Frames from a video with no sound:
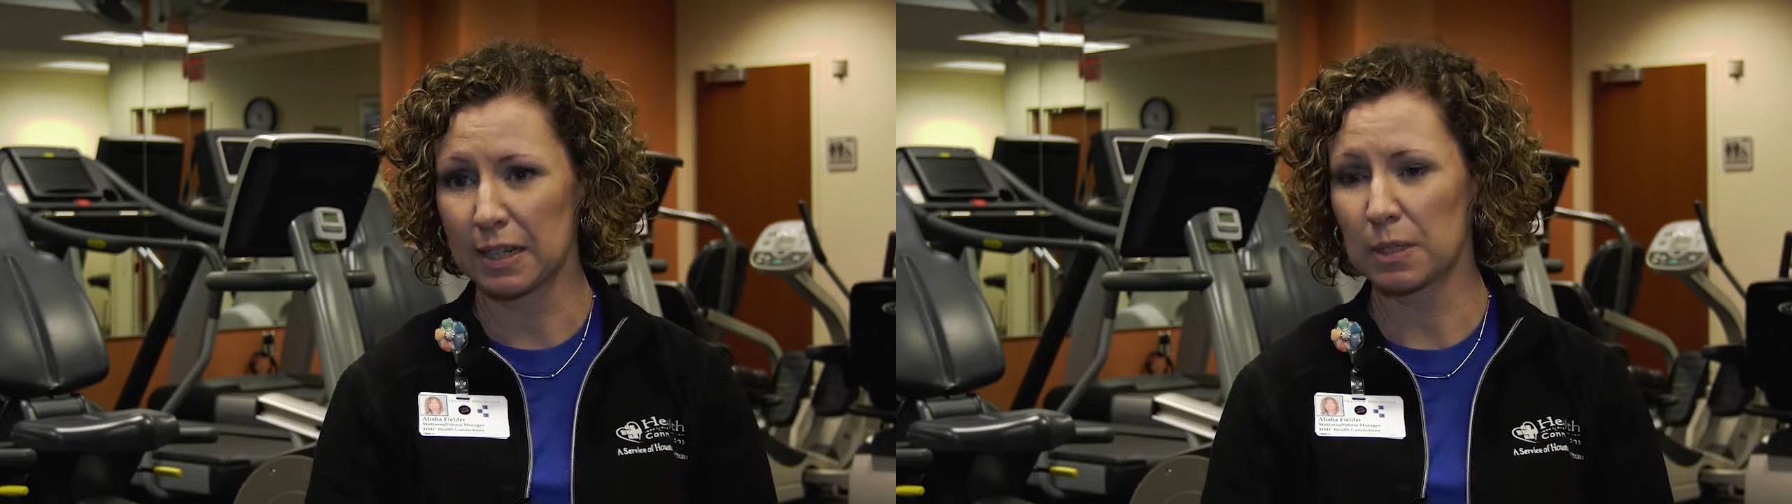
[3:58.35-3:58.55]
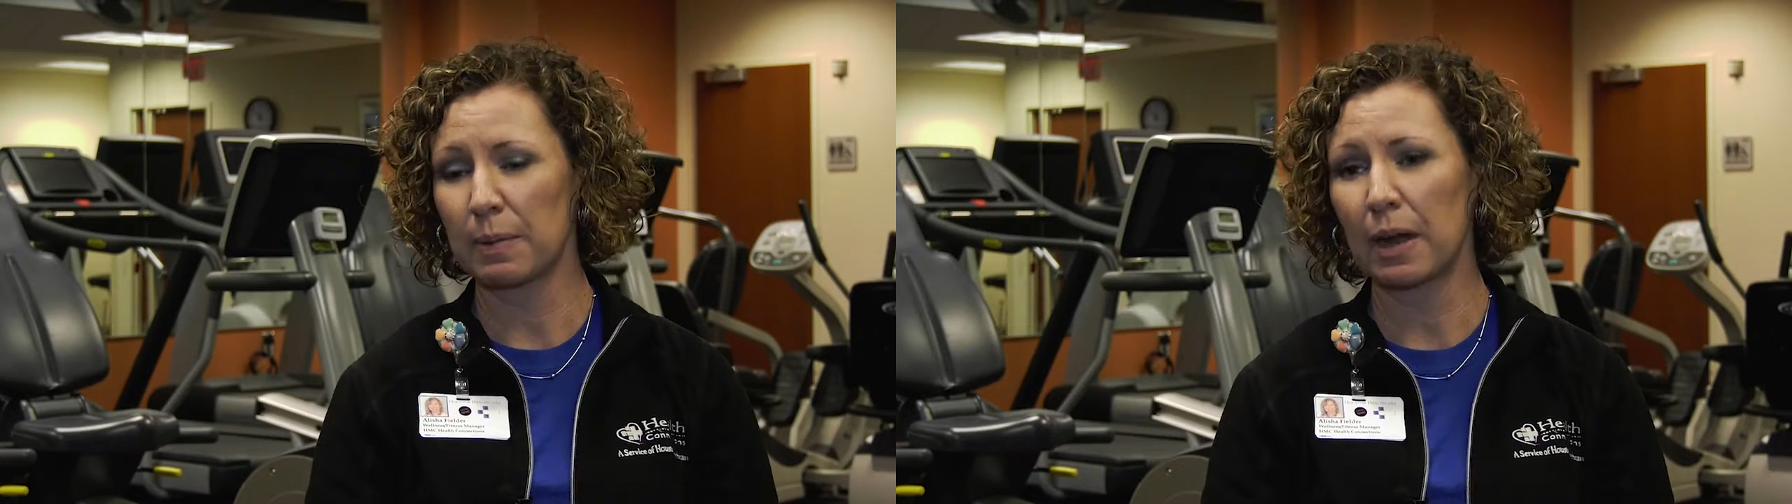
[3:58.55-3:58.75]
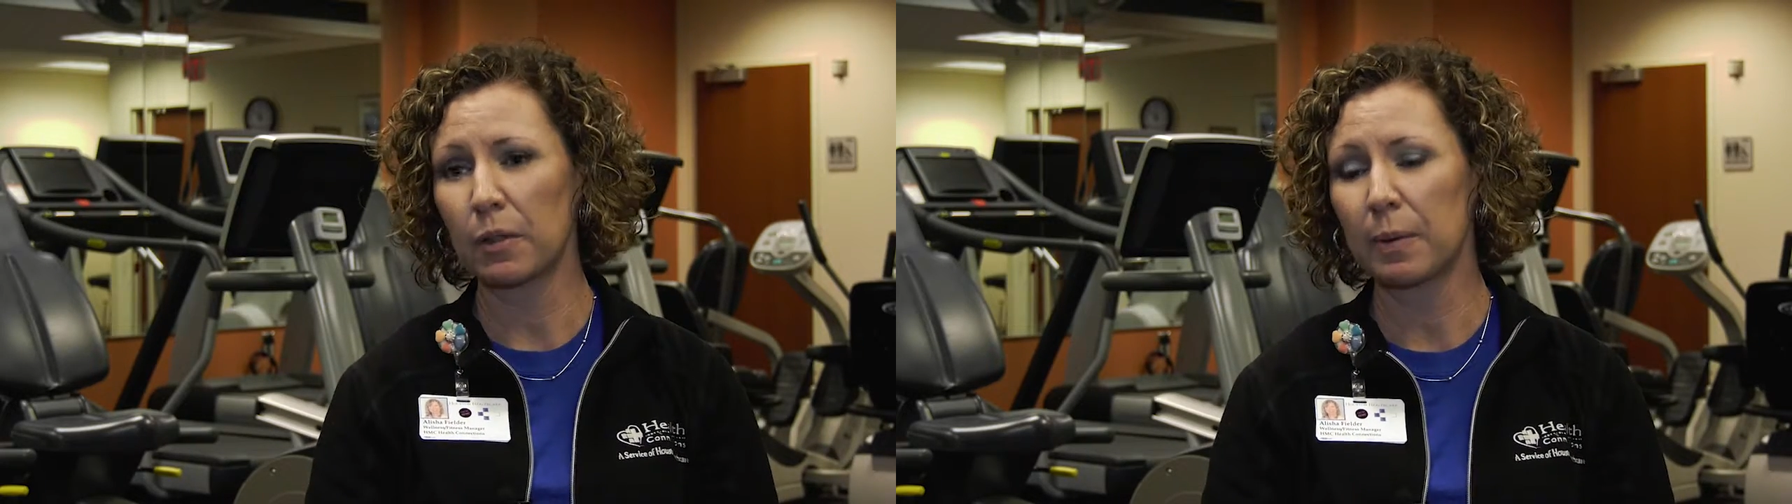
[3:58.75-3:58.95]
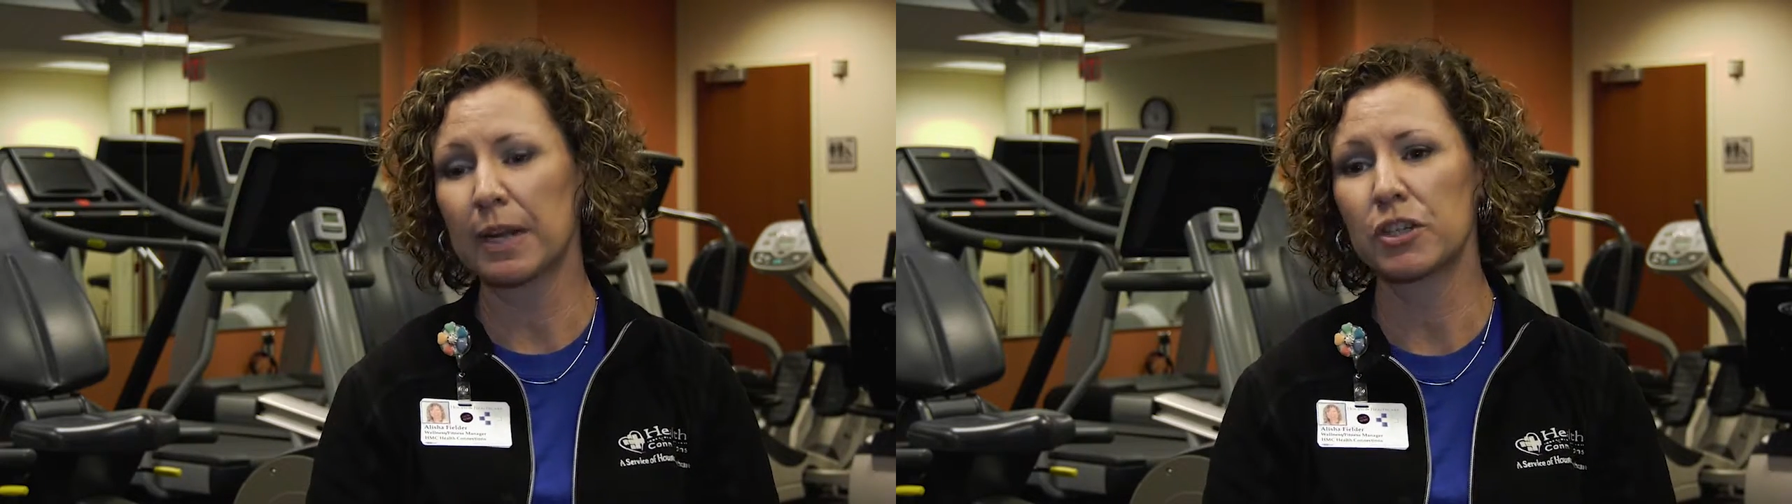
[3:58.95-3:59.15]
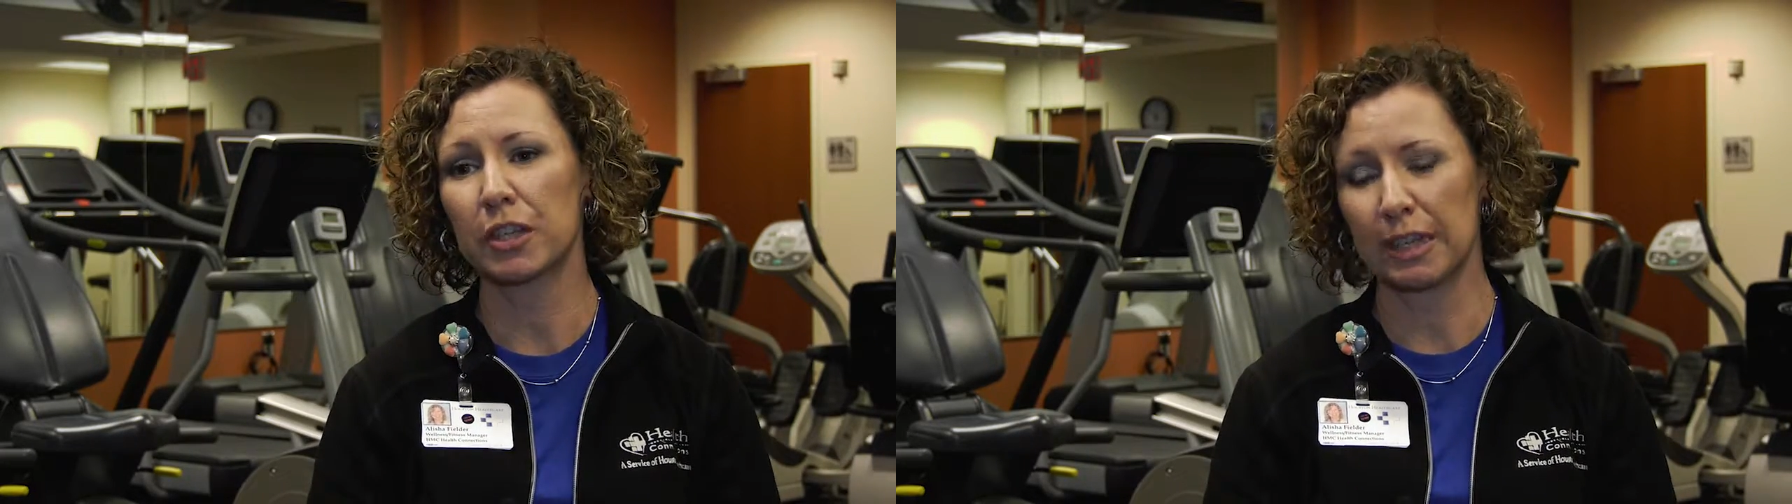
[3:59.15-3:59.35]
it's about the
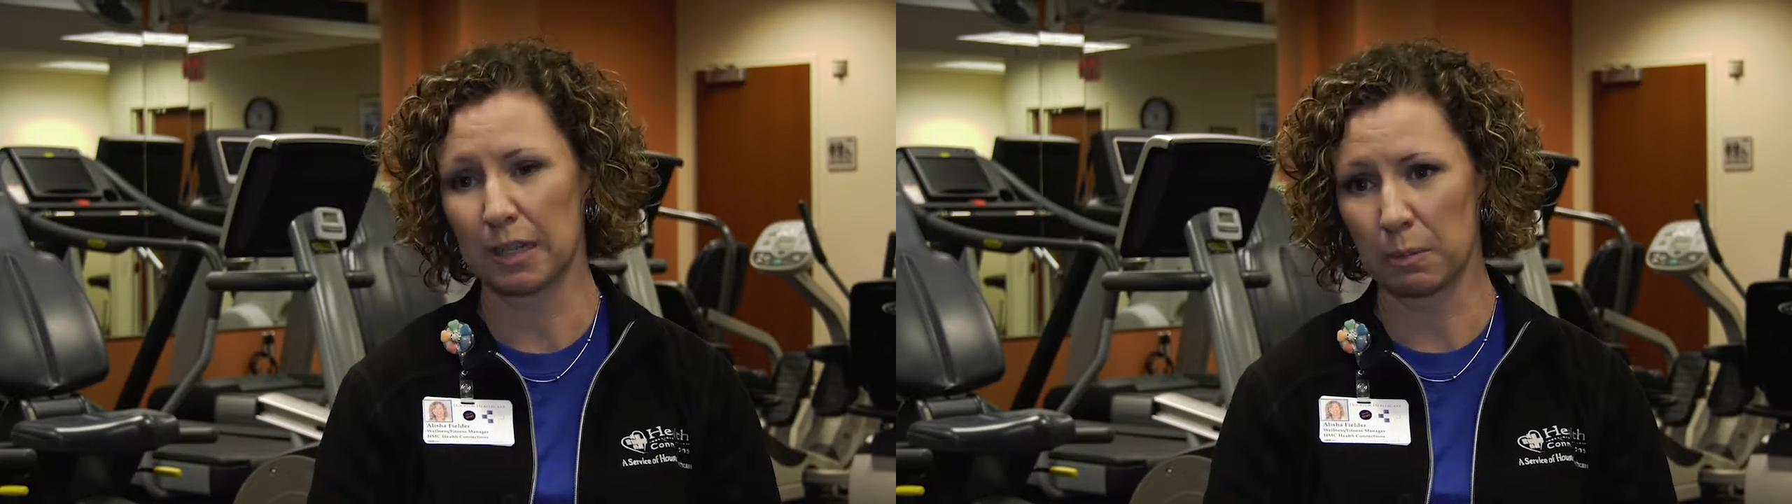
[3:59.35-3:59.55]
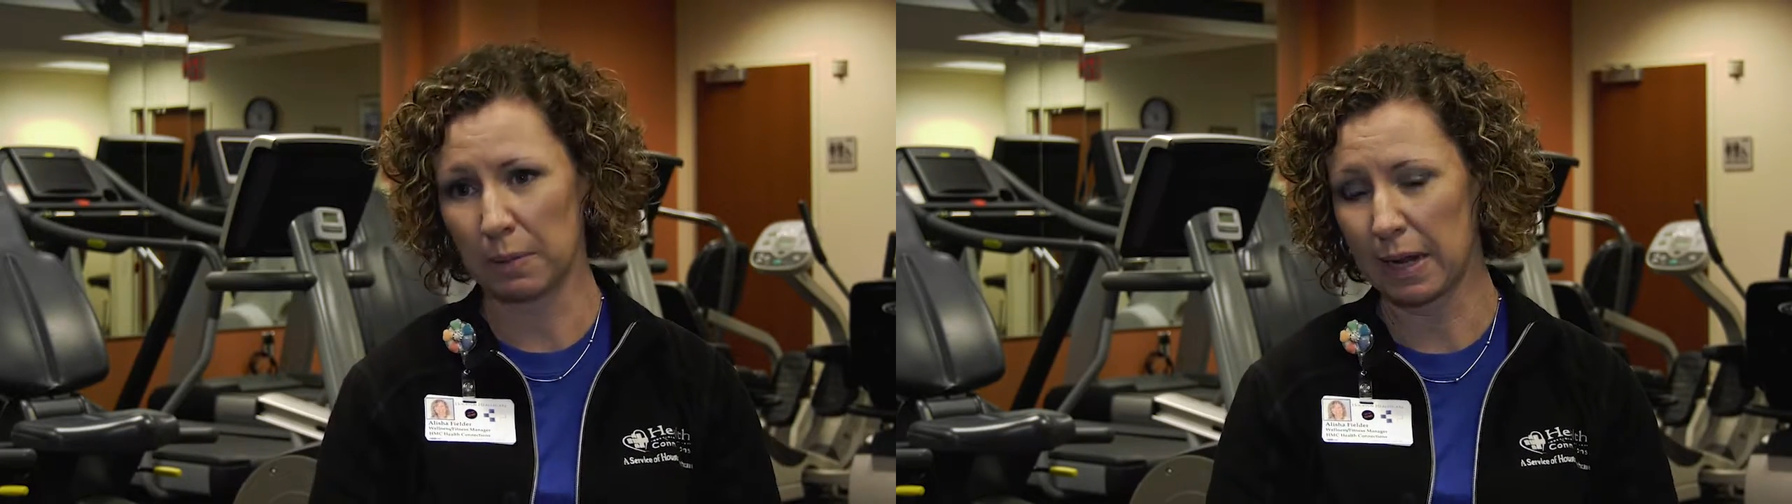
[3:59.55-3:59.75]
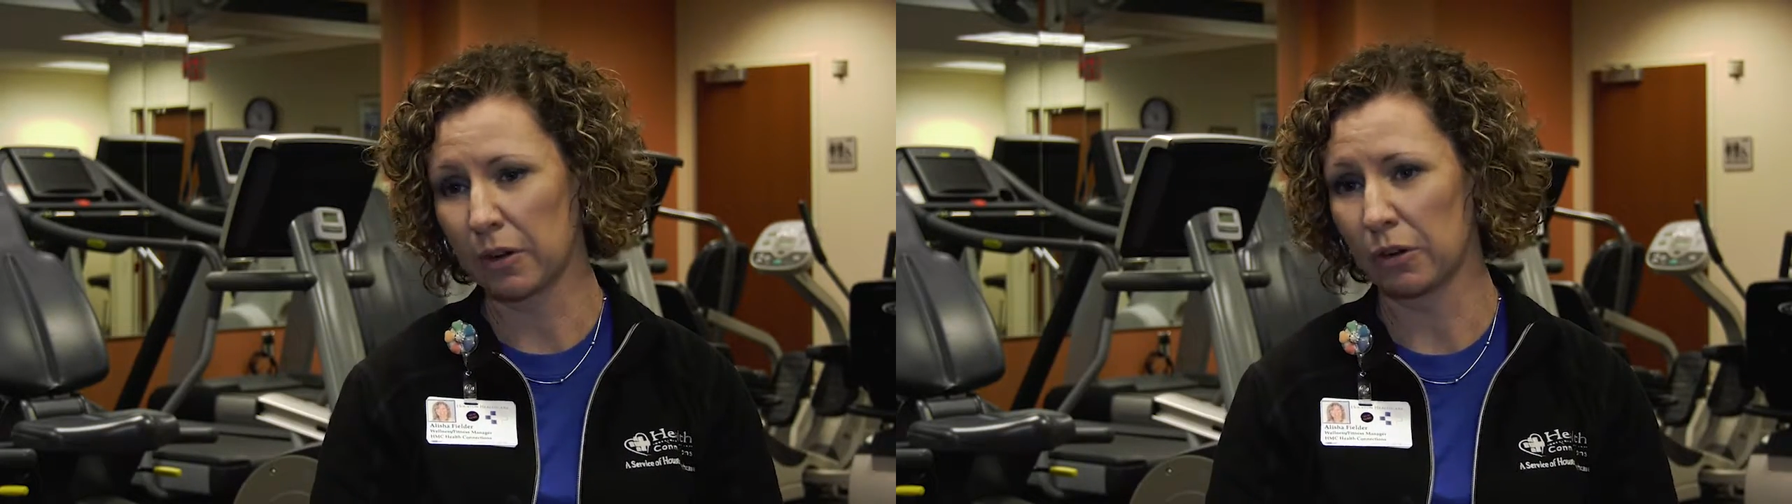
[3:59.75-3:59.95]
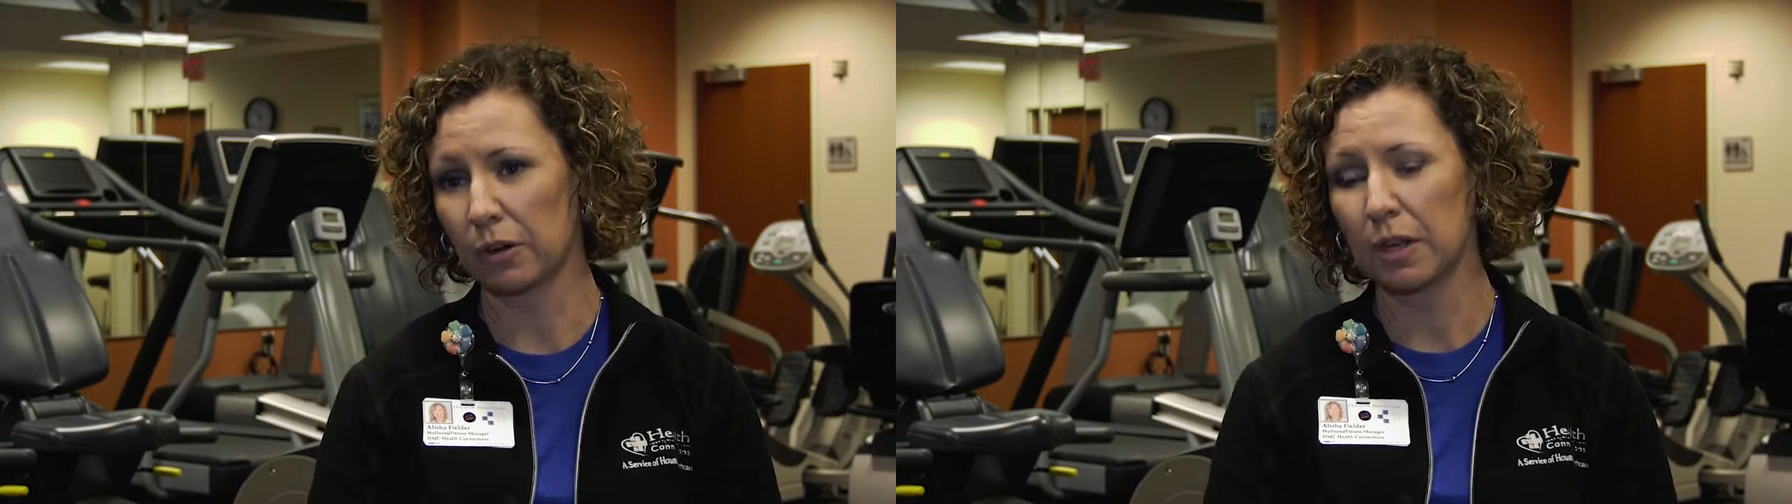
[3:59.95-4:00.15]
patient getting better,